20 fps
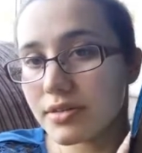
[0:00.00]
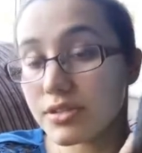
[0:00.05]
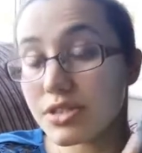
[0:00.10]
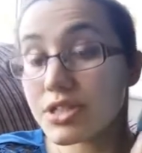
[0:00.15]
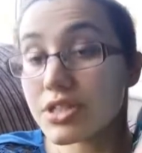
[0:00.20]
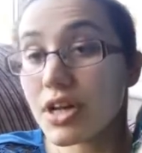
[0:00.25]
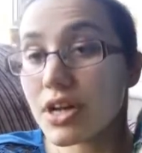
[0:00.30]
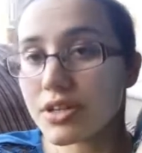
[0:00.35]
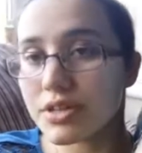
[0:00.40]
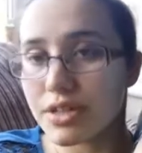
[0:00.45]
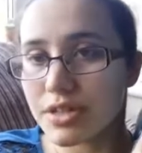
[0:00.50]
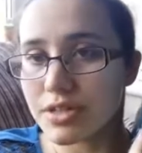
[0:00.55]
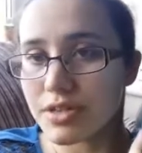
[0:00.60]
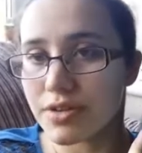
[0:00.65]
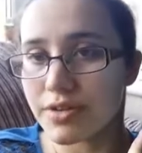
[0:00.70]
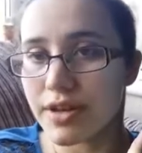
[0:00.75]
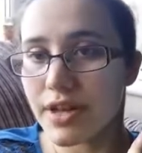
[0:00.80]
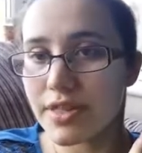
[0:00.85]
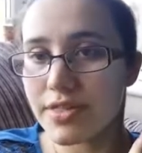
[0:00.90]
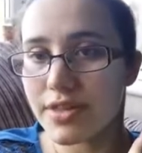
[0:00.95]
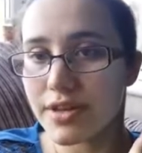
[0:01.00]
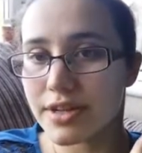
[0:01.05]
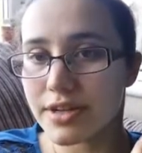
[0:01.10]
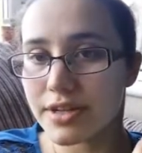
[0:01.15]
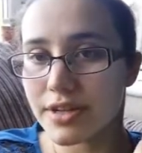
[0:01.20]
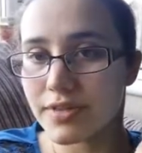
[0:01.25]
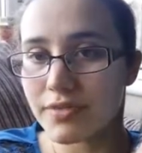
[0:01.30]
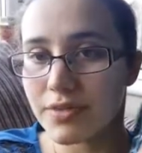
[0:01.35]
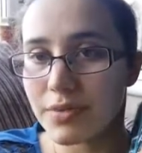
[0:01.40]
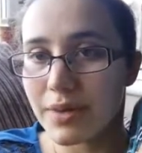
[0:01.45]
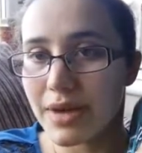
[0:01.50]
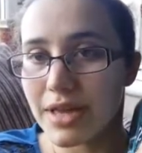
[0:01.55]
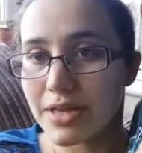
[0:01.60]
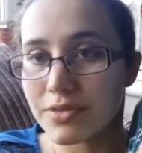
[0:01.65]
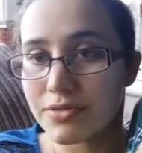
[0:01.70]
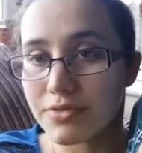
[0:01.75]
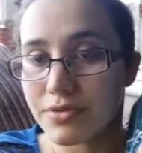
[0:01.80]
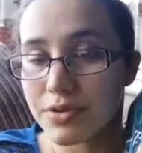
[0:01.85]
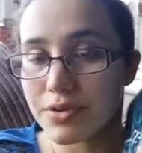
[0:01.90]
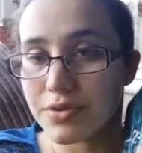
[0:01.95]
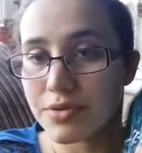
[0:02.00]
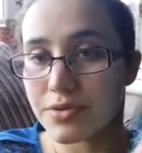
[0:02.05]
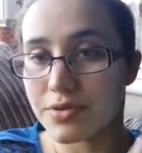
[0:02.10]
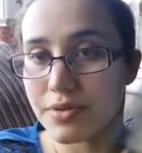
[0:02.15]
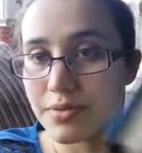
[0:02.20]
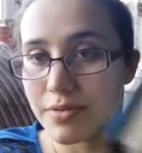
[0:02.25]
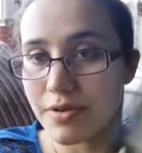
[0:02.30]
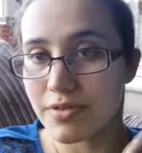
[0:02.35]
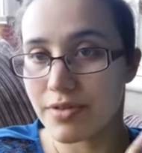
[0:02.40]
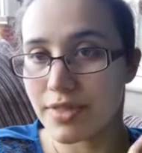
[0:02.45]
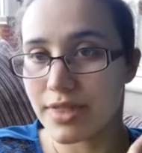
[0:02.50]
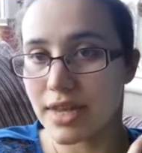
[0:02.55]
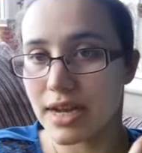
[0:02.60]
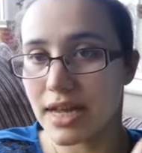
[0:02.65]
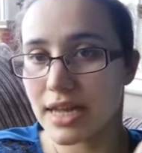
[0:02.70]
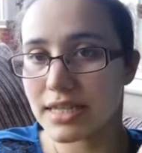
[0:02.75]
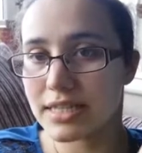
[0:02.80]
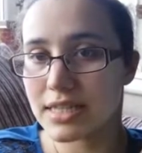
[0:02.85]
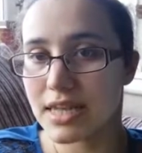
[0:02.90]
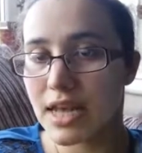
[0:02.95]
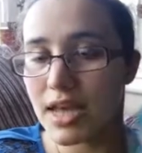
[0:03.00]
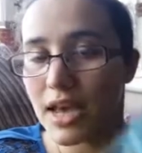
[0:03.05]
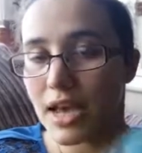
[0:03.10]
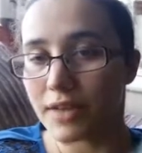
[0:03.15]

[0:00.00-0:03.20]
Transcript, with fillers: just under, sorry, a third of the way through The Mirror and the Light.